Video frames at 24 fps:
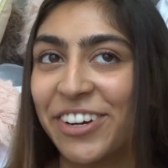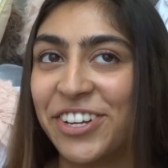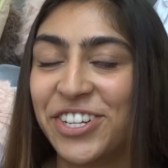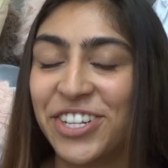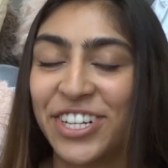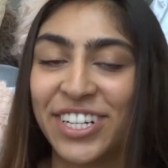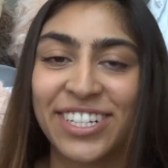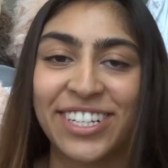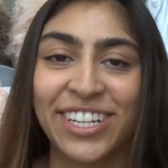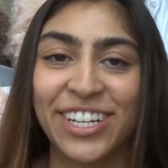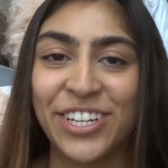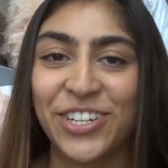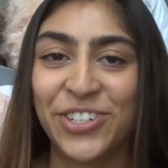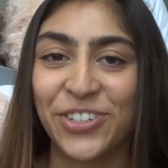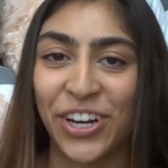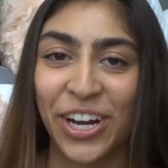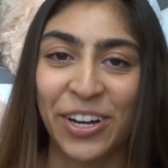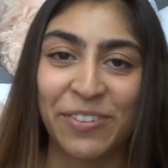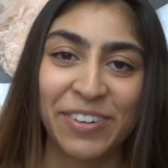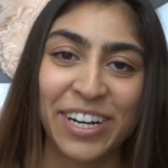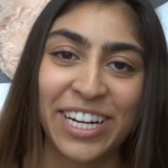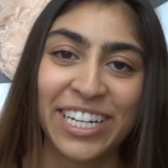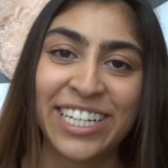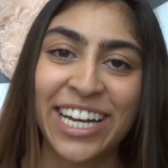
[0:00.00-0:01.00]
was just
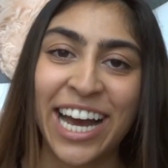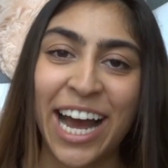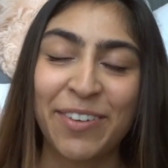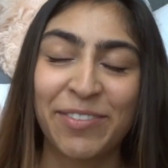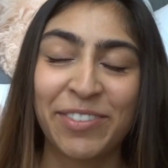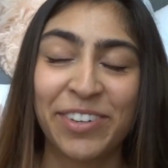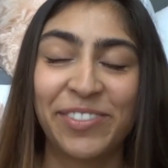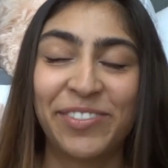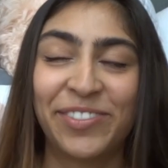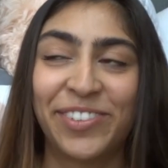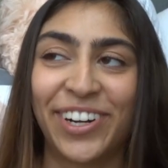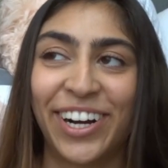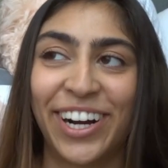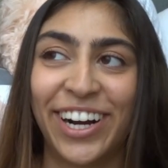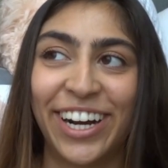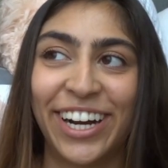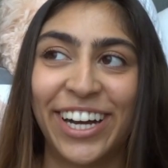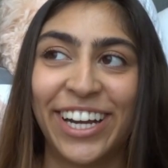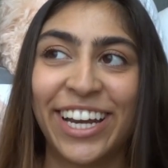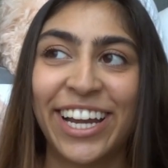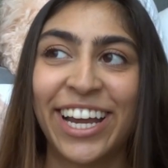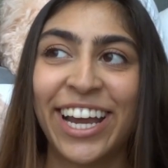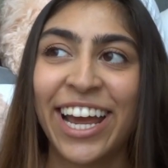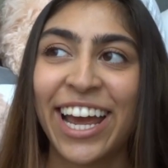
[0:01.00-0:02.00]
enjoying my time
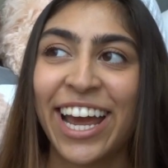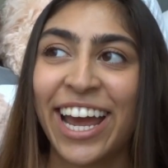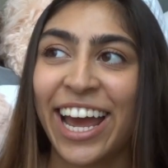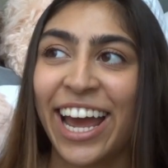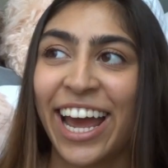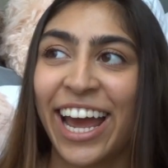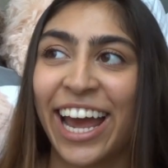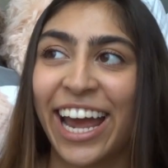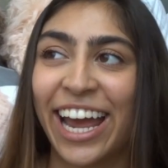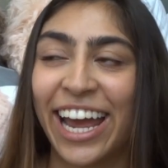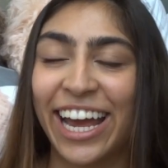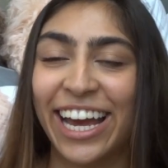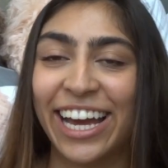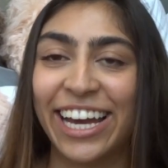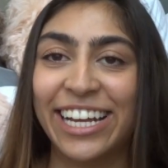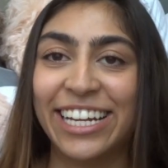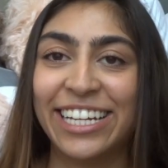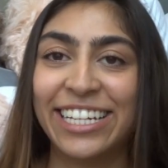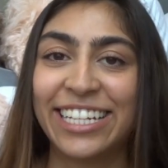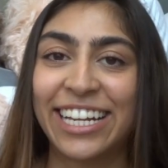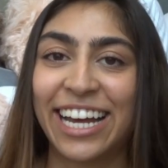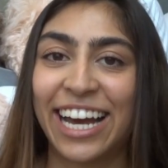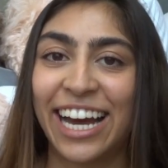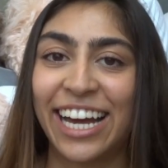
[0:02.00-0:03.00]
abroad
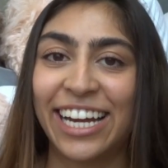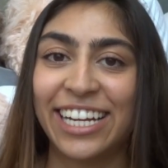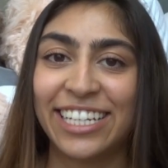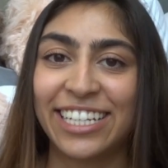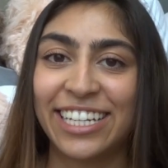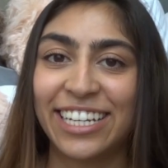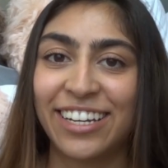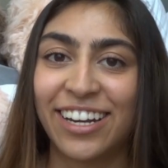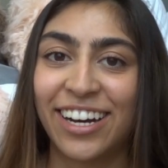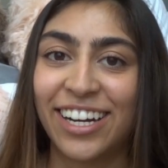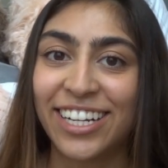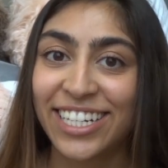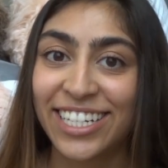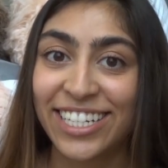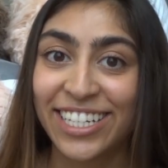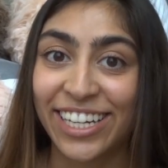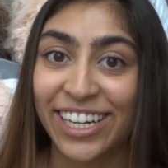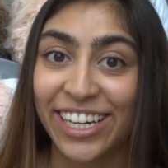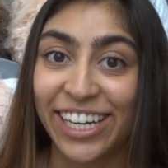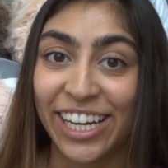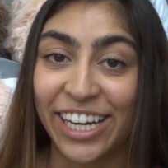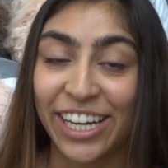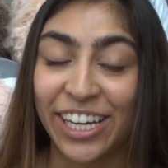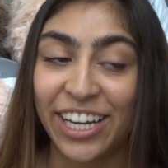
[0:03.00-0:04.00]
and I did not
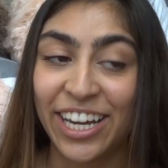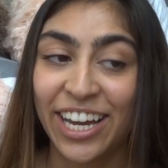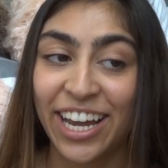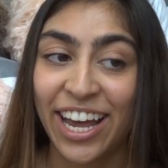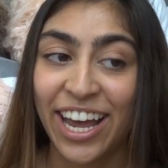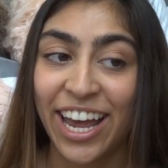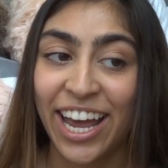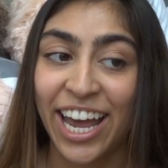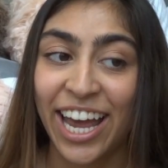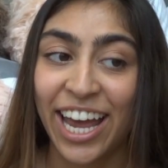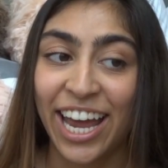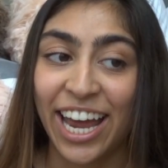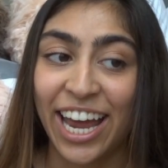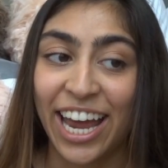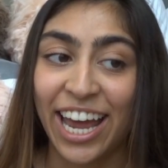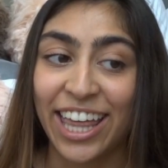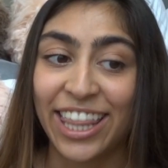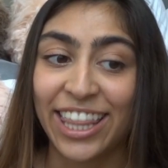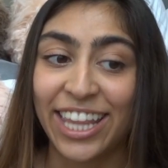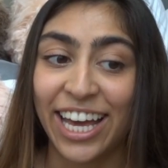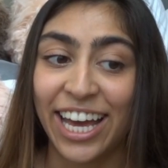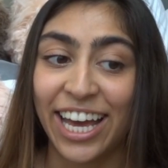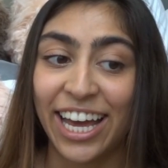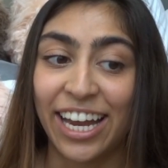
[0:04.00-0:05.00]
study,
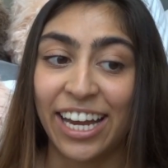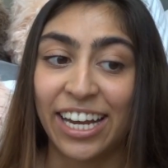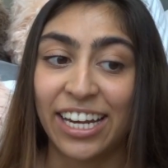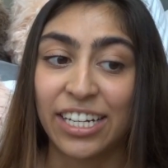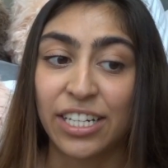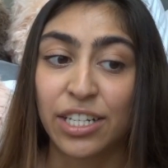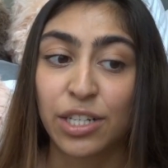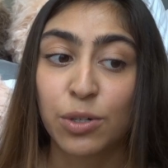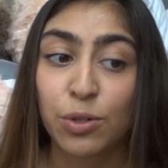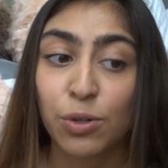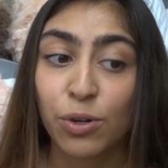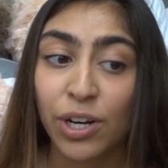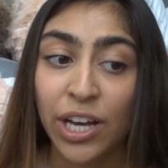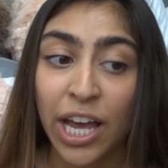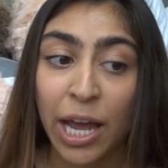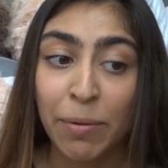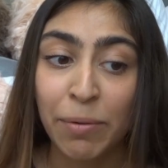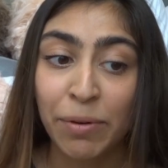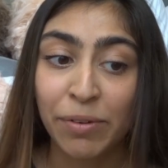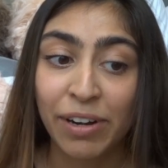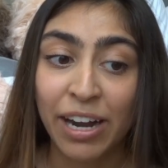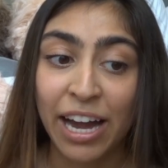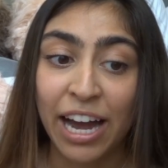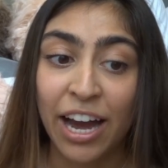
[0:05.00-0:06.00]
and then school came
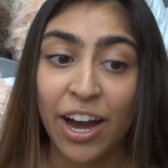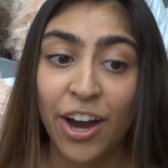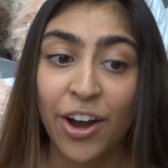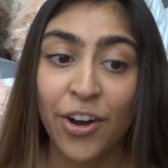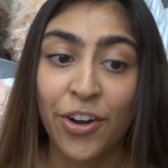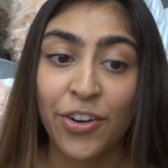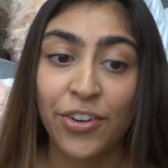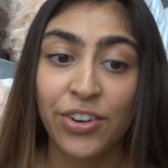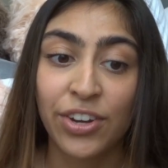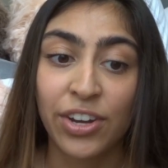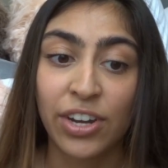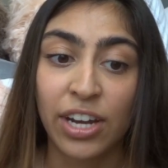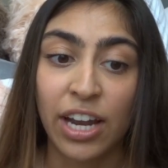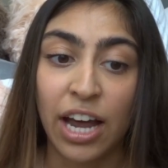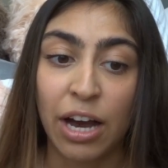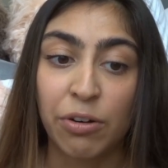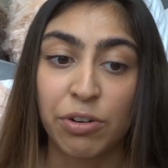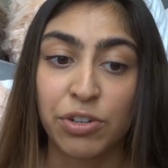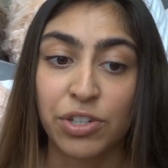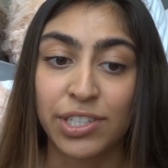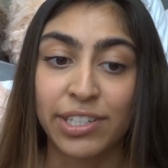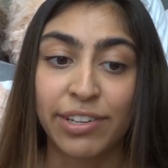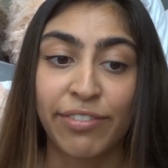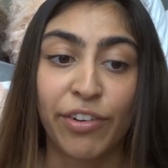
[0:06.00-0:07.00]
around and I
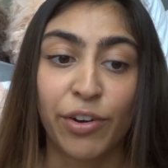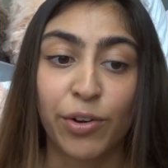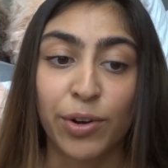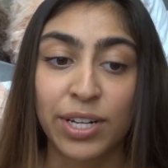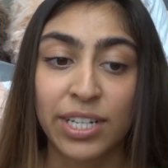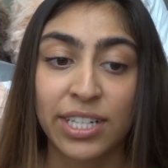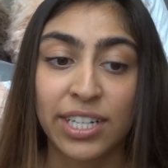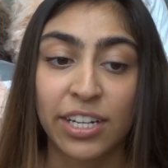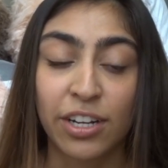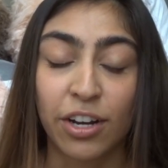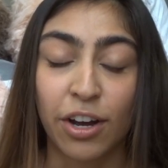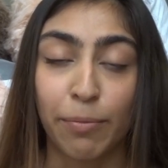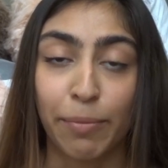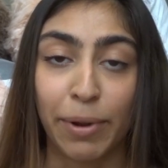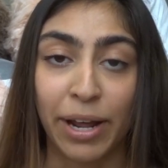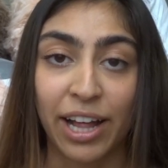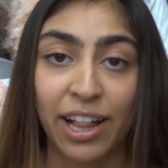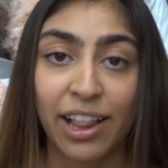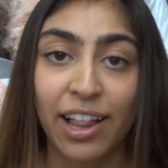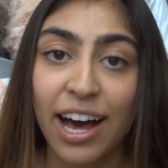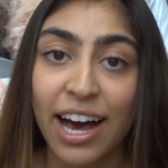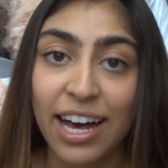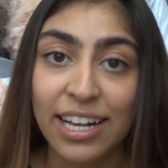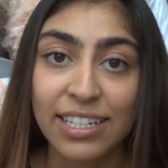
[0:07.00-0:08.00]
was just focusing on my
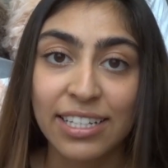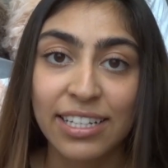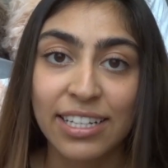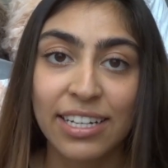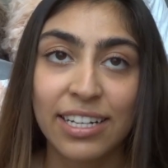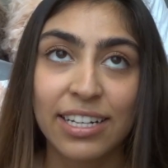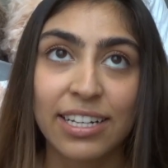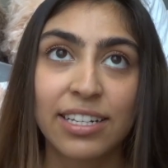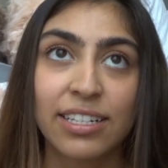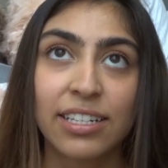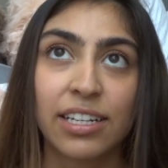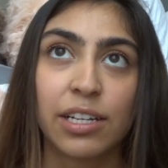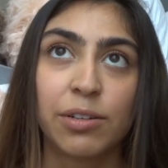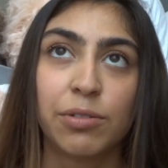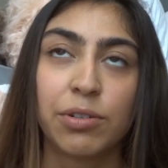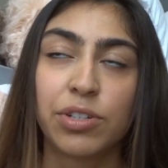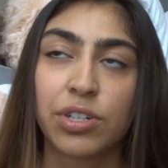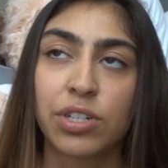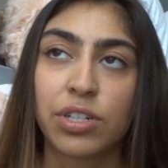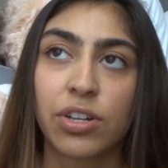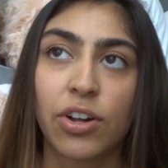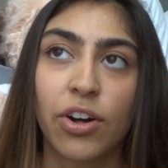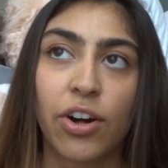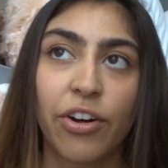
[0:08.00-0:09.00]
classes and it was
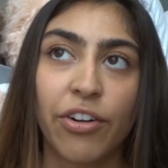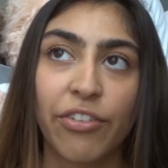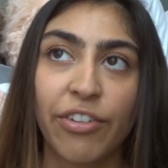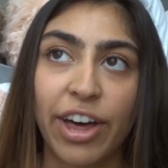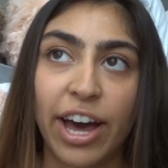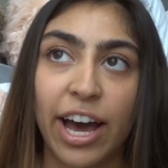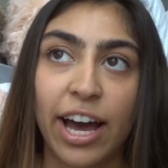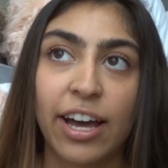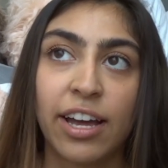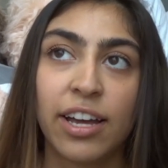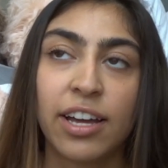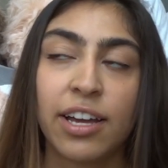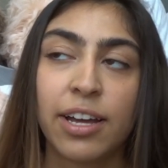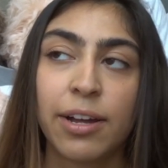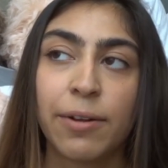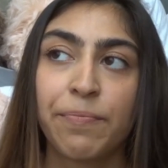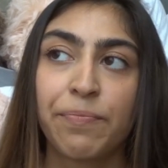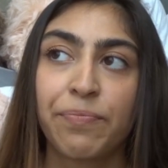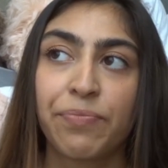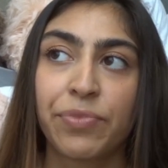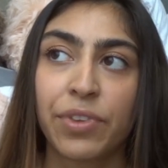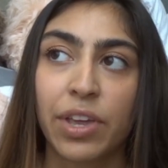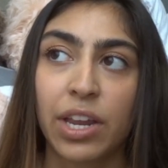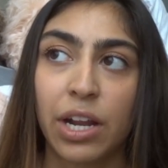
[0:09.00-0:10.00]
just all of that,
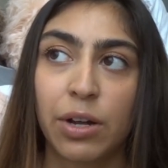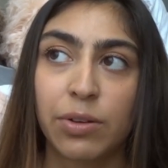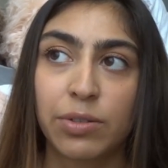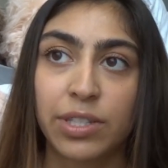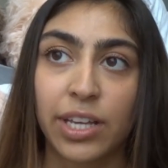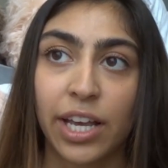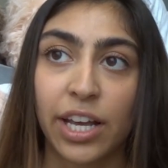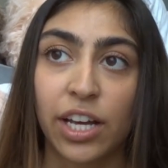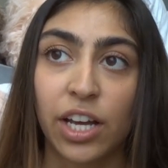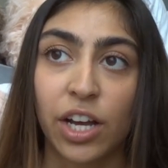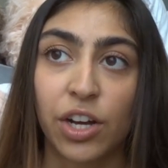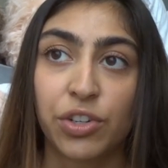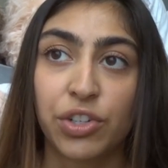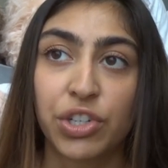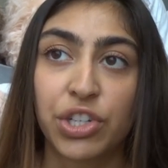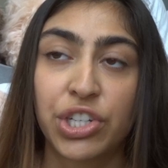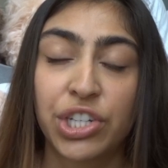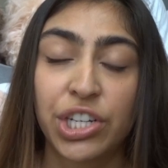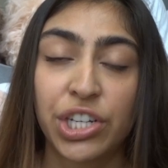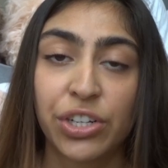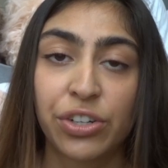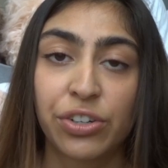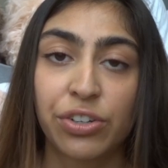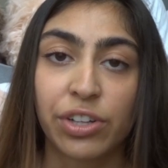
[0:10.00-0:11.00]
and I was like, oh
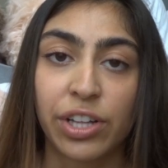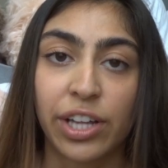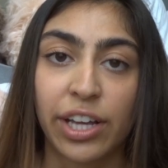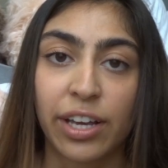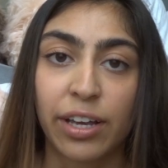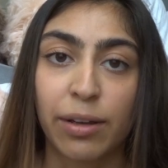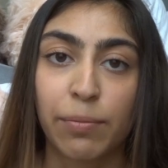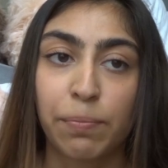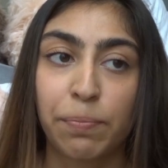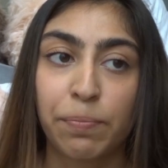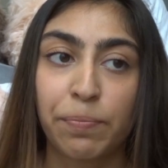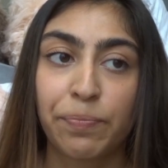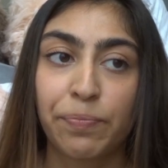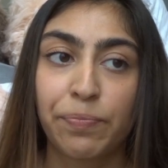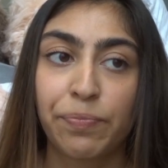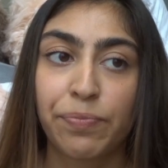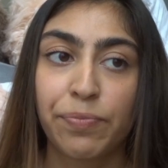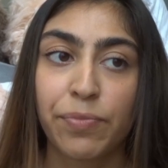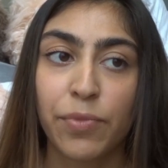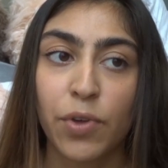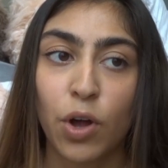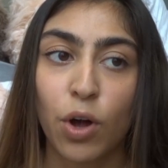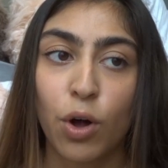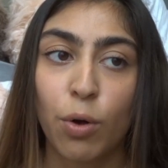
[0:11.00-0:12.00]
shoot, like
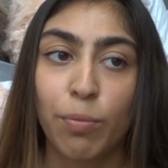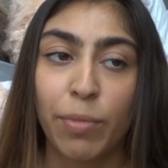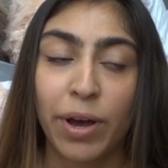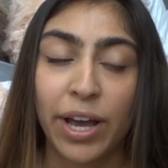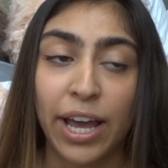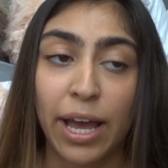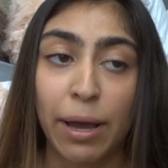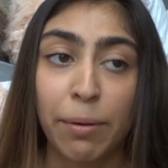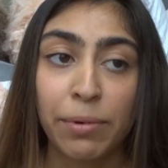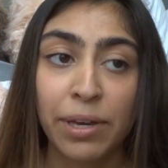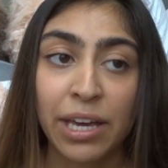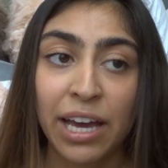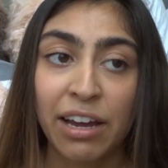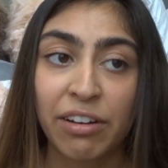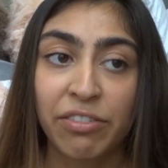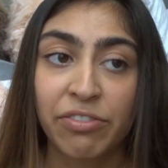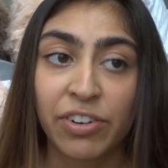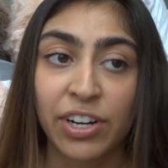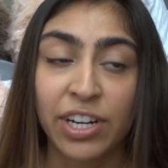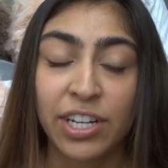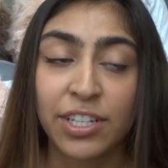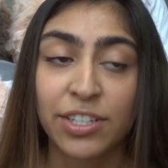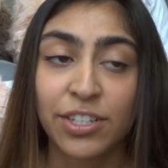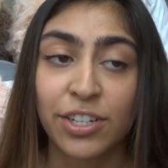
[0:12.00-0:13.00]
all my MCAT
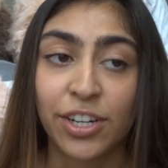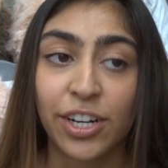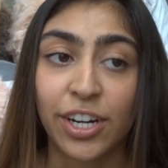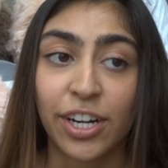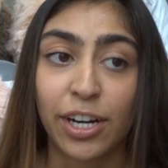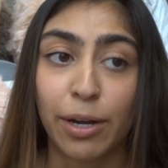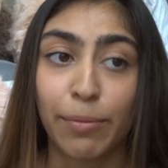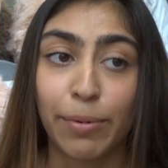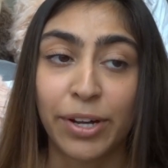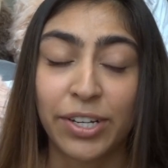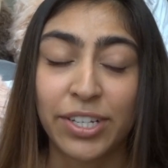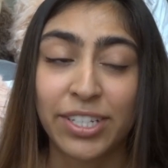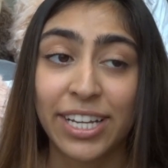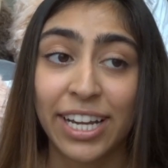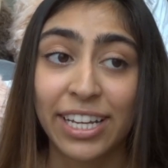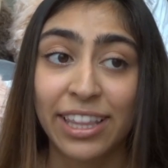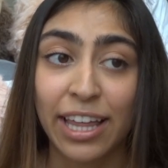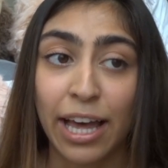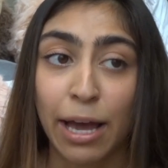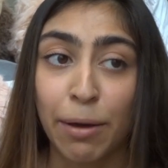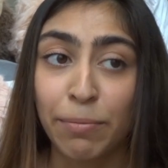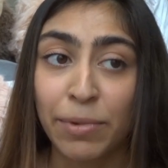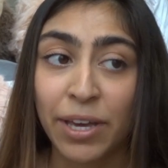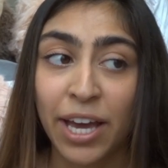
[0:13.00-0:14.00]
friends are about to take
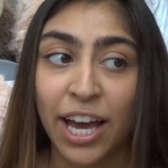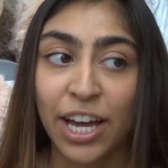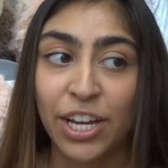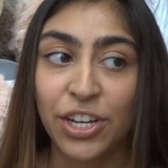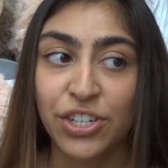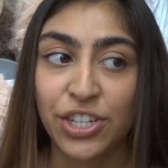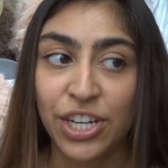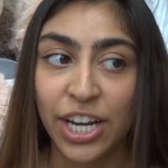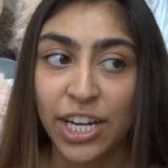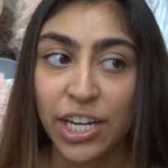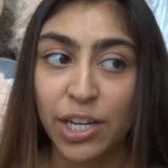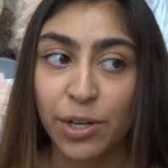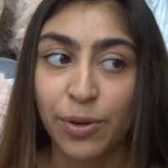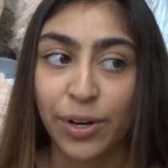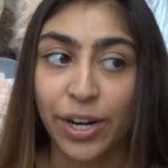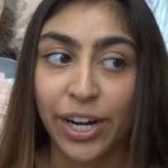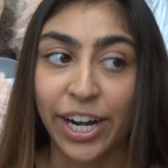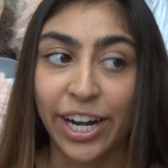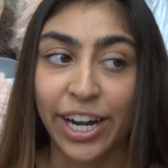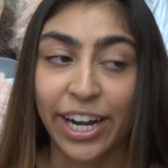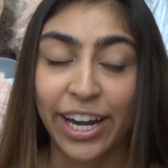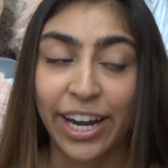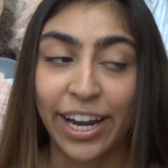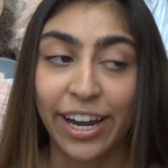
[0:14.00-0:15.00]
the MCAT in
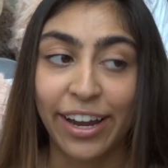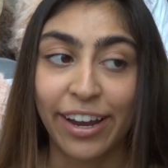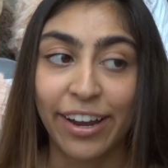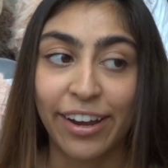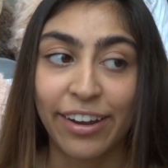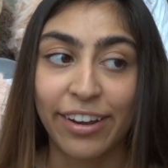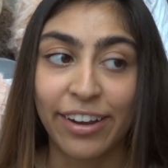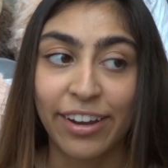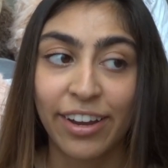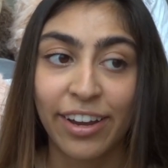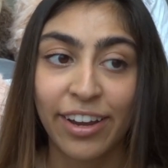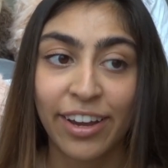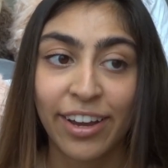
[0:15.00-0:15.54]
January and